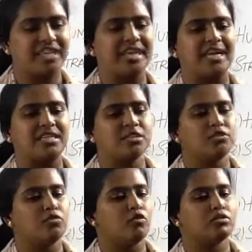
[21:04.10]
as a
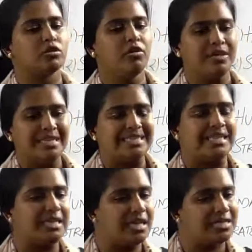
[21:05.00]
source of
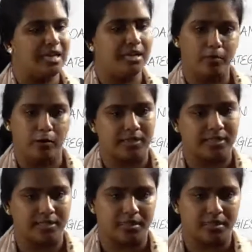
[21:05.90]
single cell proteins.